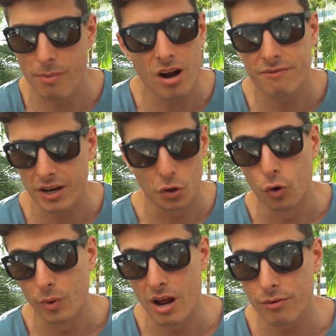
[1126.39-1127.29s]
body fat
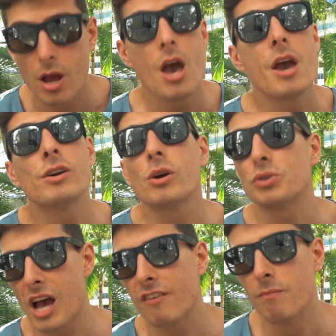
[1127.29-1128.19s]
or whatever, you're
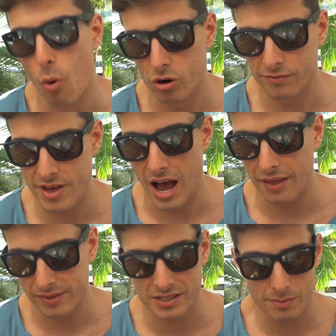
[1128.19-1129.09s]
going to have more of
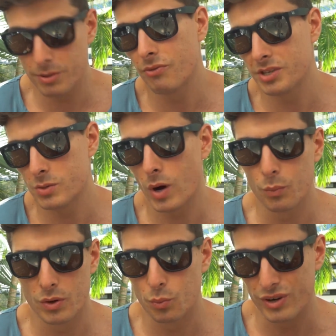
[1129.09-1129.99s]
that. That's a big reason why
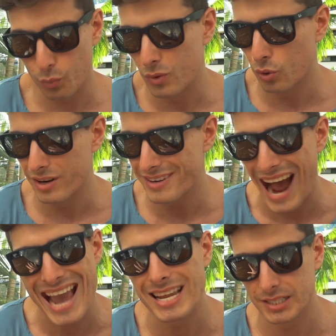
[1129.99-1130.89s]
when we're when we're
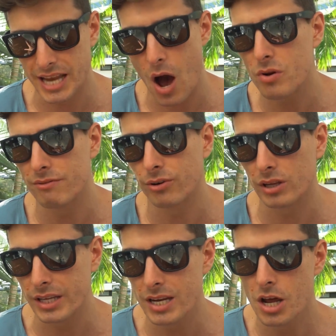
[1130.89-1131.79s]
dieting down and
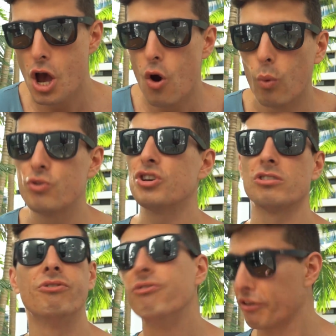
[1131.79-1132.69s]
very lean, we're
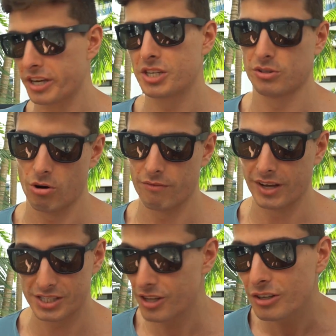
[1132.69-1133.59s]
just fucking starving.
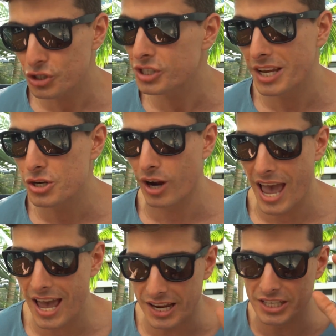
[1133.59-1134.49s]
It's not just in your
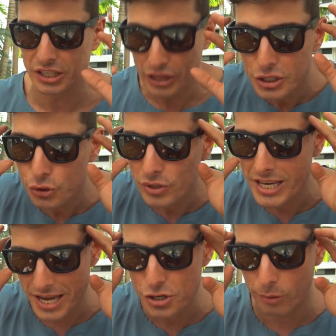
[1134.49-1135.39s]
head, it's
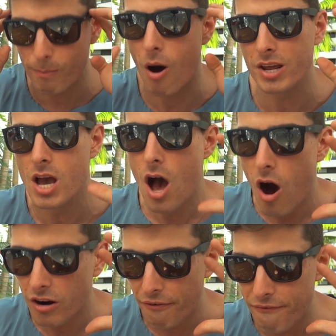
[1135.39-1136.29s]
literally in your body
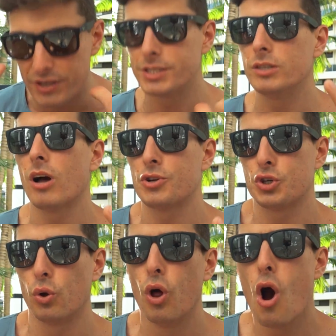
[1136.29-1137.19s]
on a
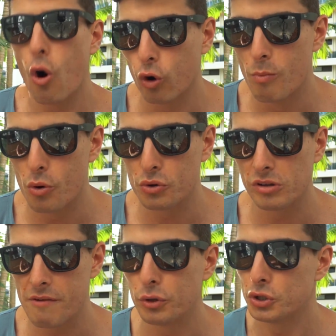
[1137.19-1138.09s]
physiological hormonal
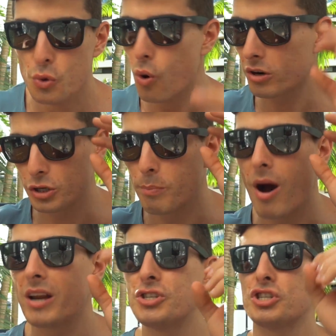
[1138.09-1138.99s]
level. You are your
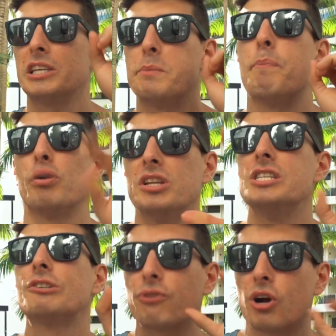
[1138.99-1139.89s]
body's just like,
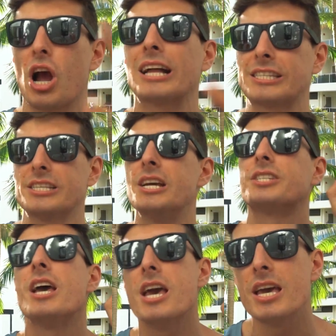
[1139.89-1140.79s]
please for God's
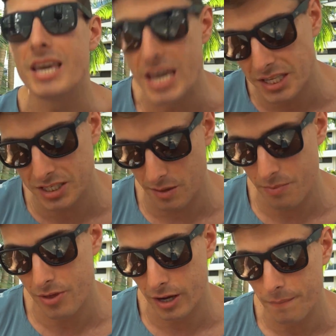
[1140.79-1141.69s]
sakes, eat
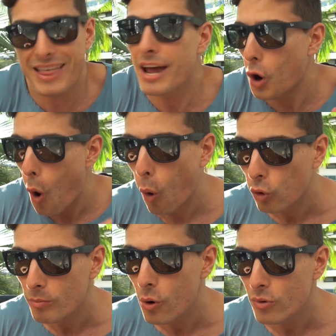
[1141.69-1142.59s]
something. That
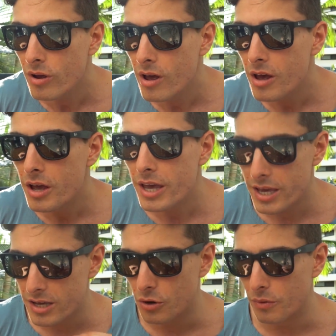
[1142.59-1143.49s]
hormone
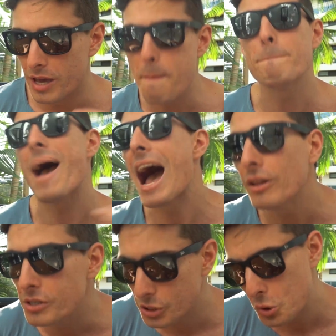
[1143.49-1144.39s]
you know,
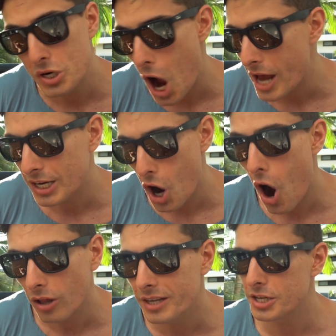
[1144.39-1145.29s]
imbalance, you can kind of
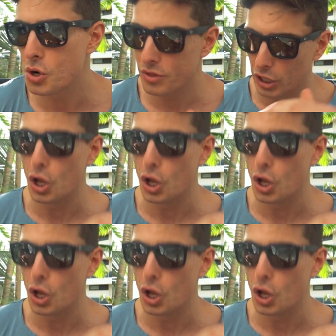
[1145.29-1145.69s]
call it, you know, the